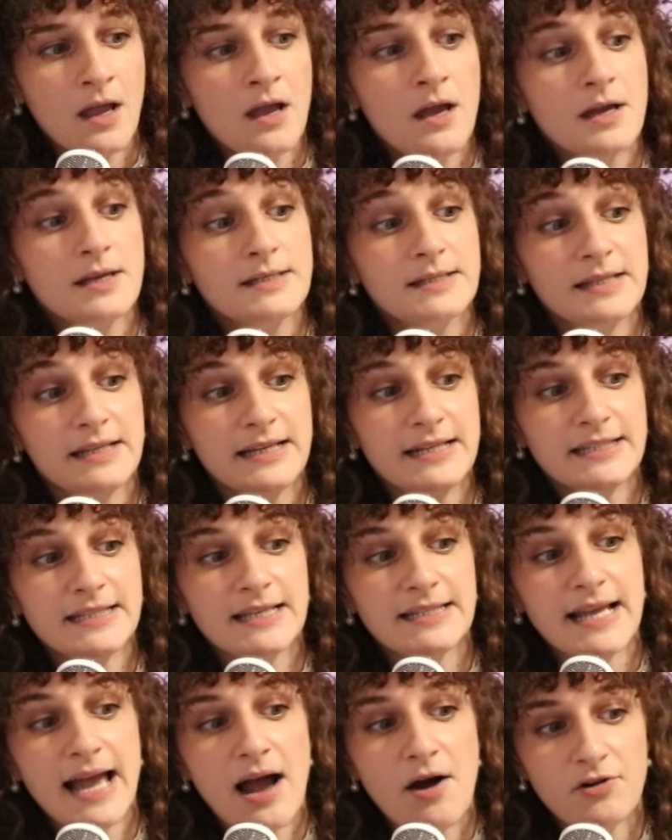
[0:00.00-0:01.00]
Selena
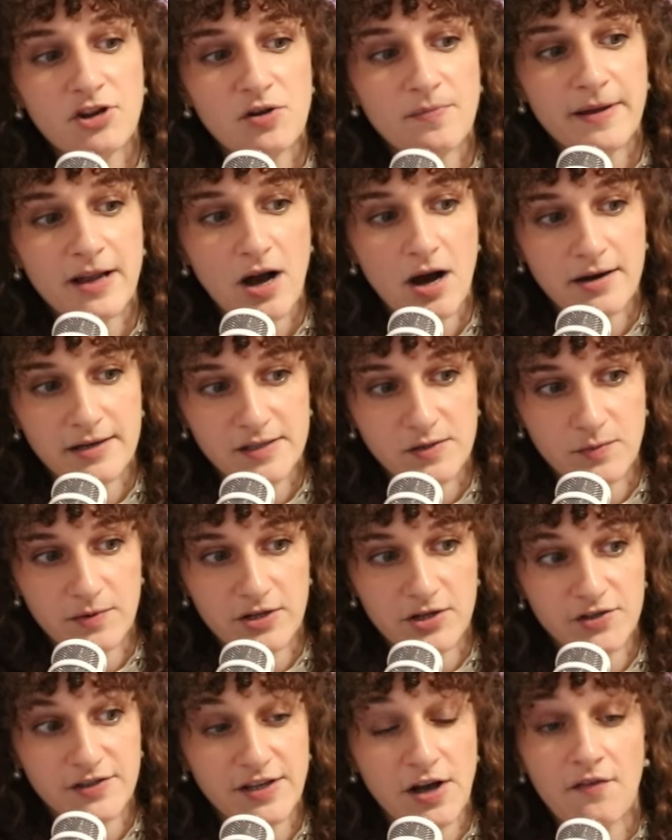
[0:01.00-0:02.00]
says, How do you be honest with
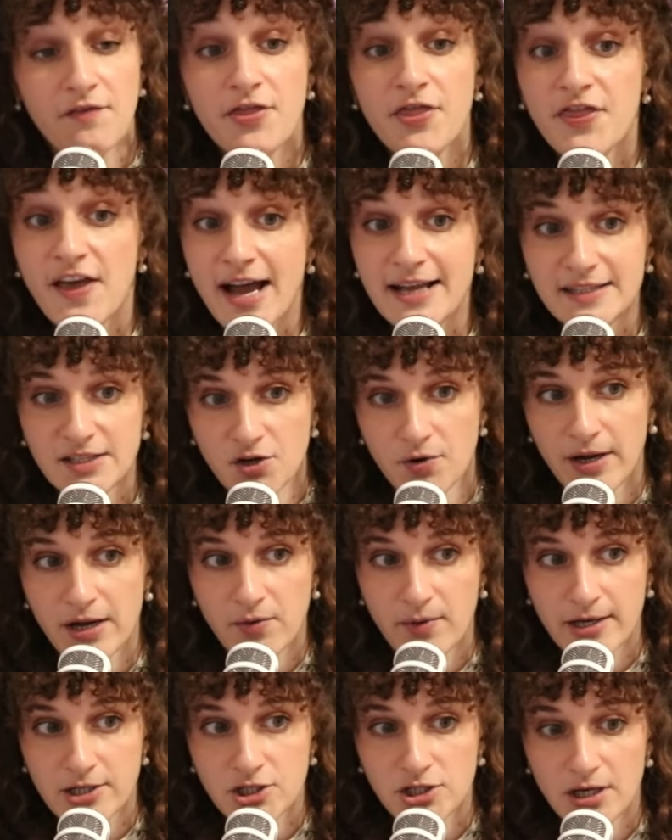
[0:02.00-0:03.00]
yourself? That's a great
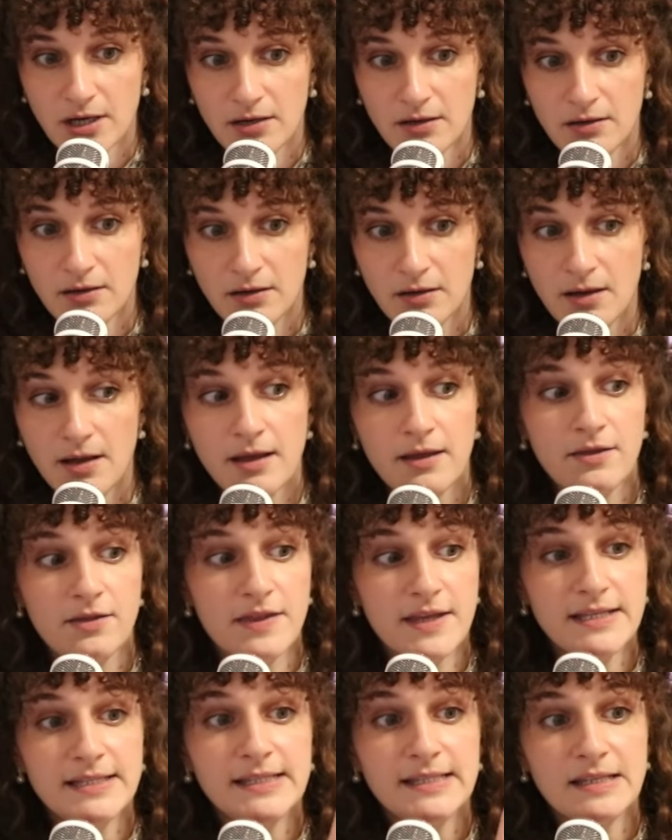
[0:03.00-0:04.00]
question.
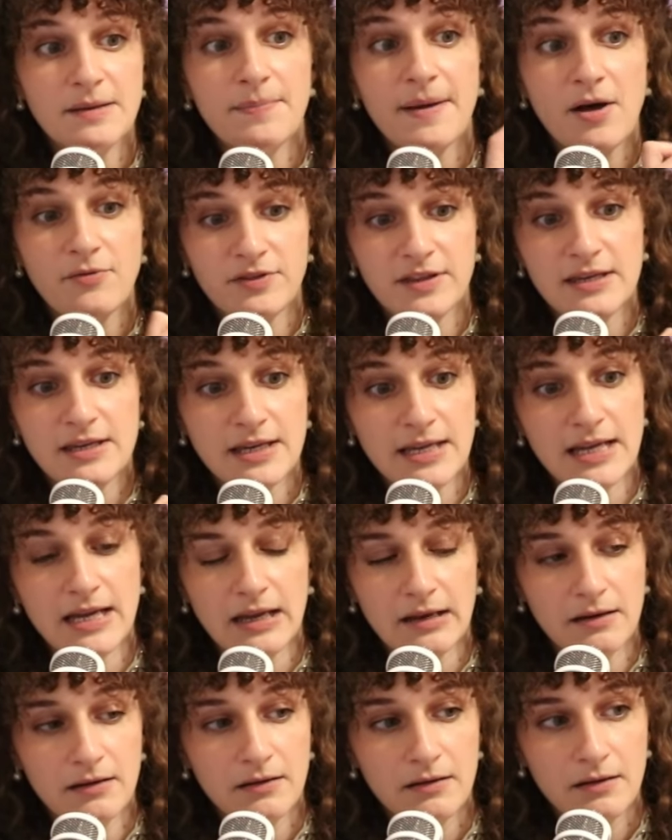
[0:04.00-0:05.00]
This is about the
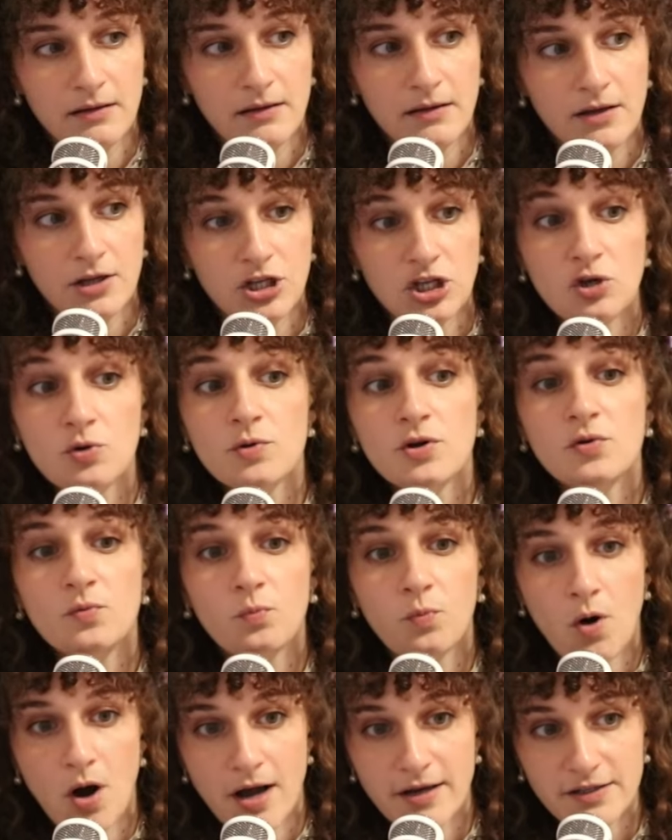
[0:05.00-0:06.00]
need. You could
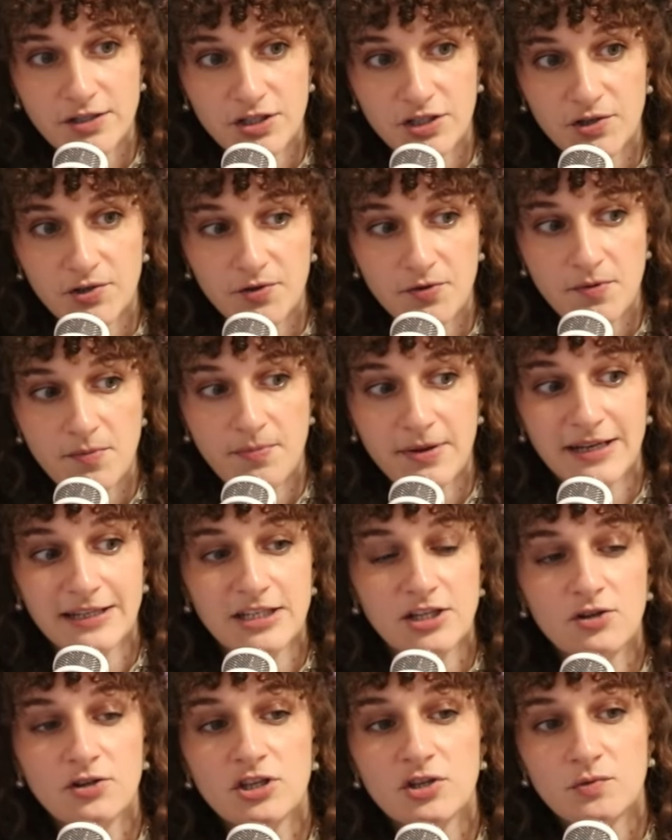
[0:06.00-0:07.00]
want to, but
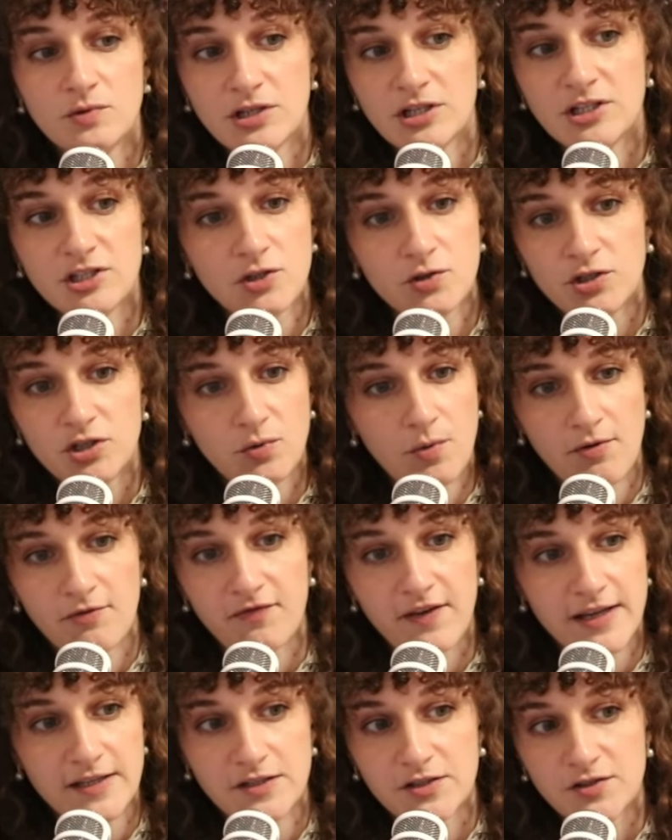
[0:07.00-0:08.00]
until you need to, you won't
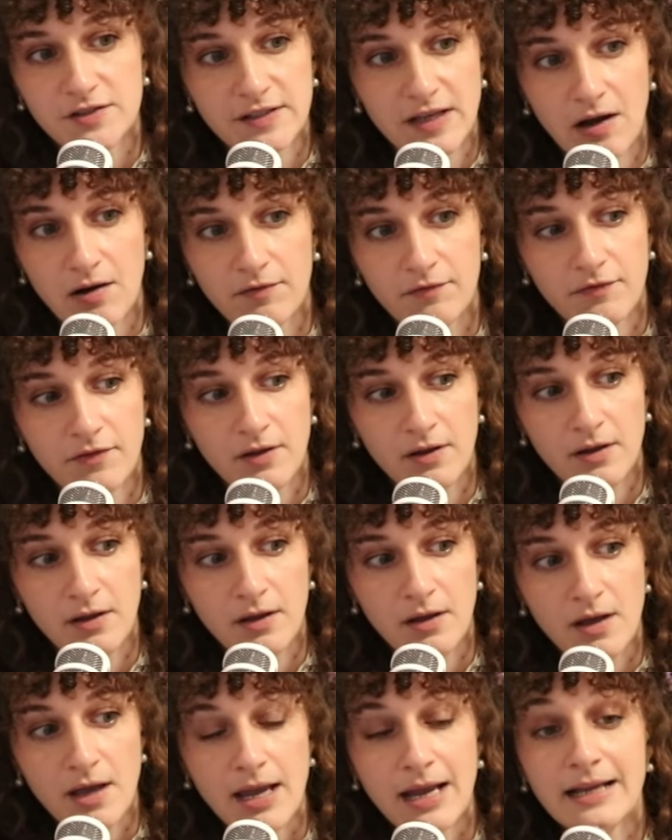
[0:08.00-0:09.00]
face yourself.
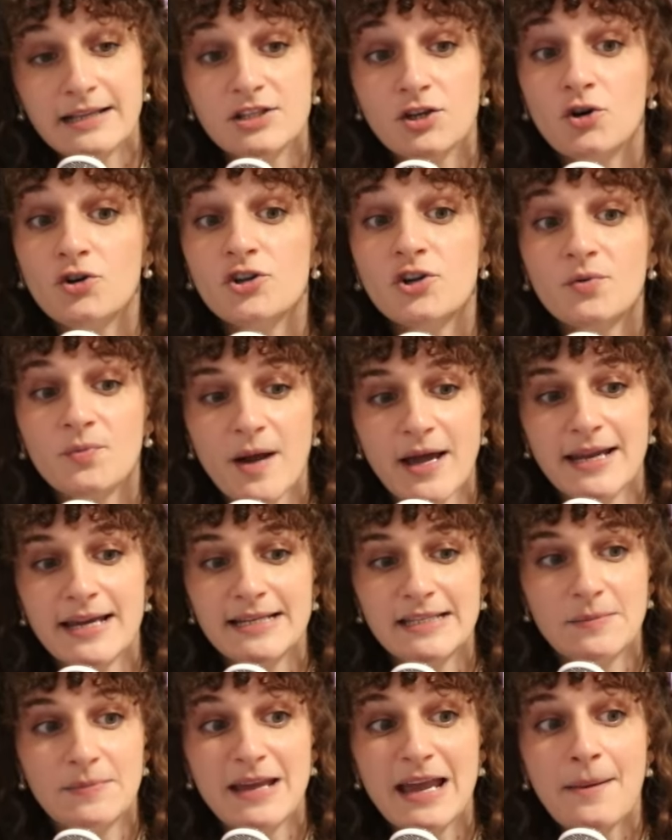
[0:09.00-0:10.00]
Until you're ready
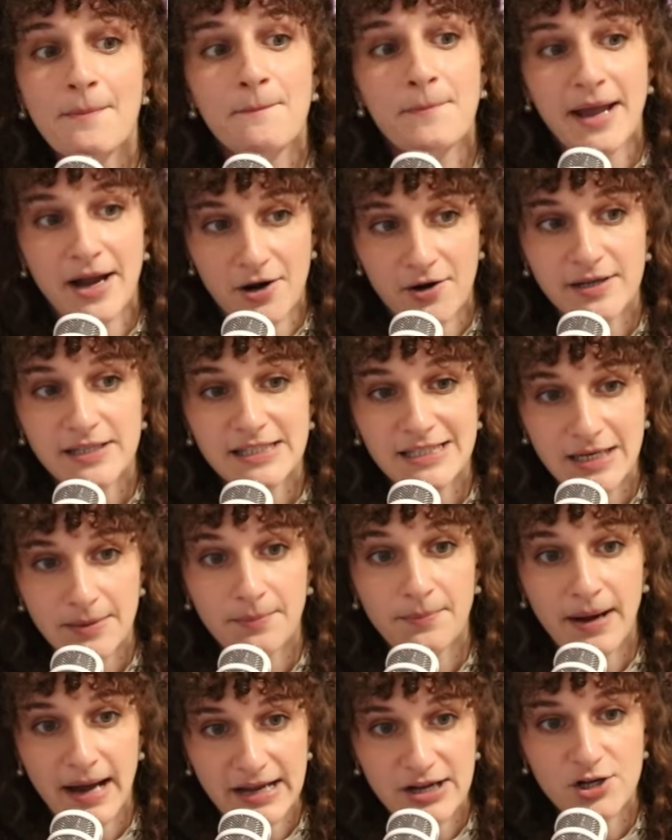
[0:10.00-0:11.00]
to be embarrassed
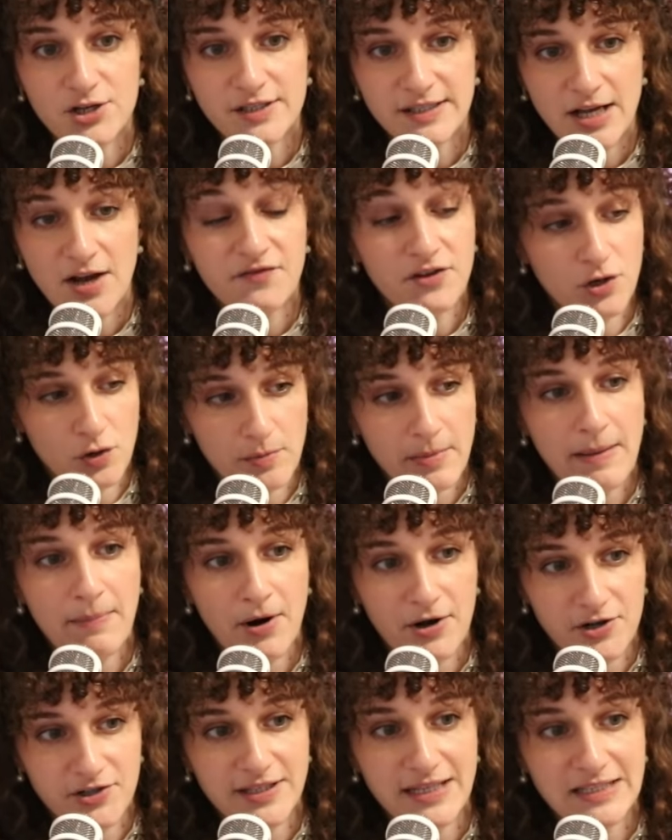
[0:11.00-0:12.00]
by yourself, you know what my
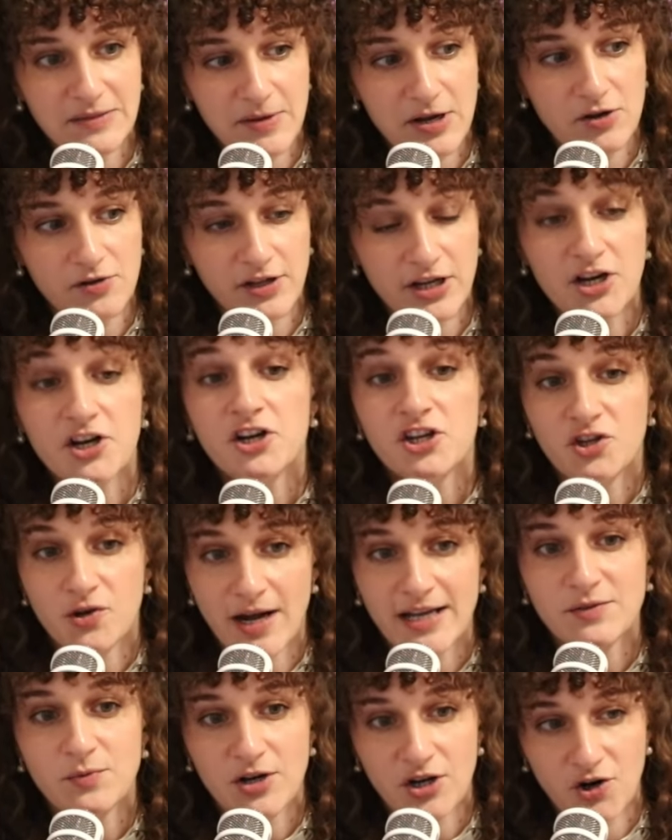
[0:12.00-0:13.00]
partner said to me earlier? You
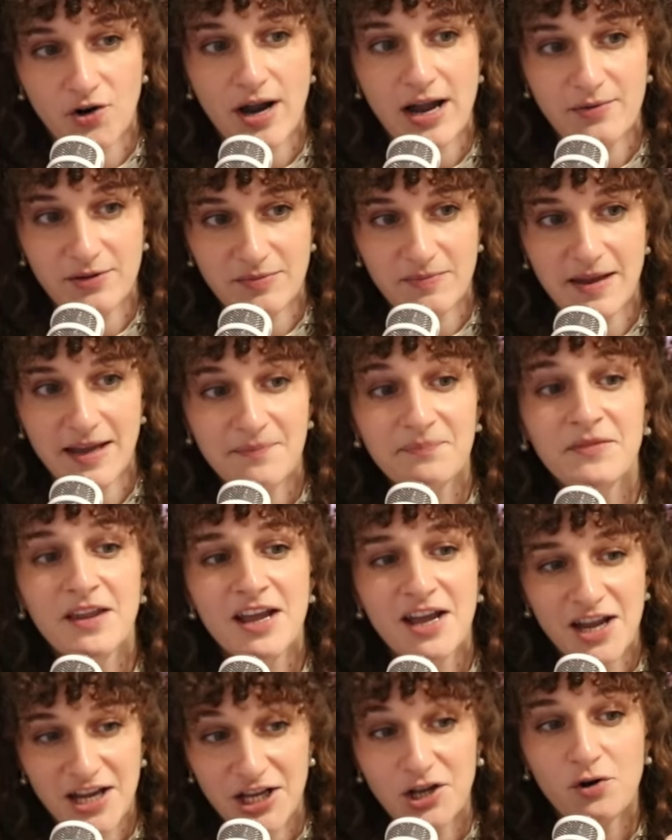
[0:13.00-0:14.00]
guys want to cry with me?
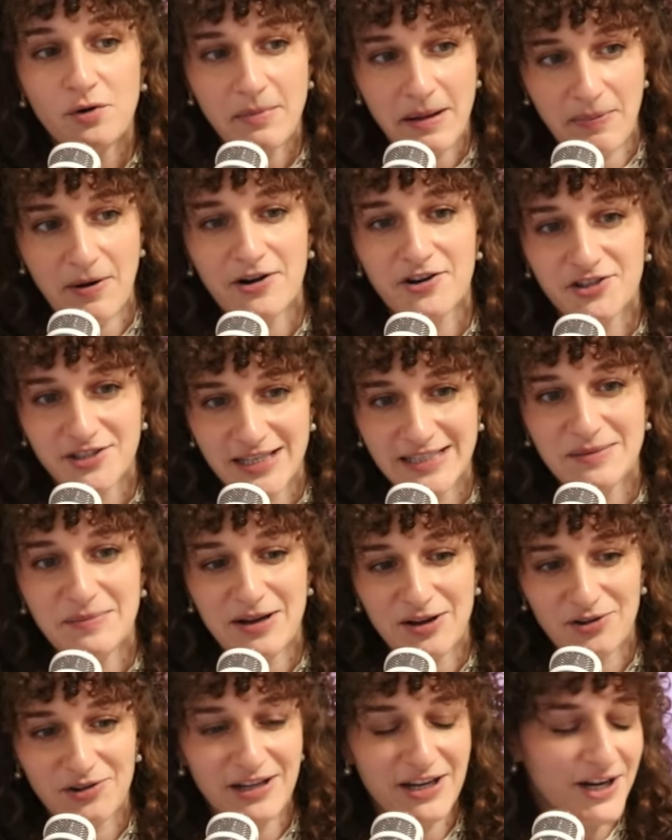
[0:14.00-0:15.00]
You know what my partner said to
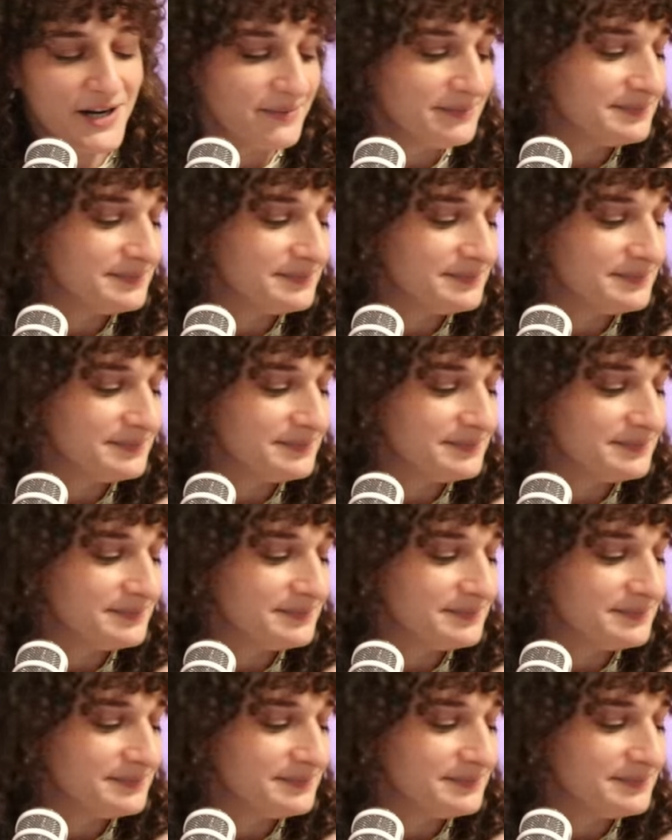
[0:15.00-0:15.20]
me earlier?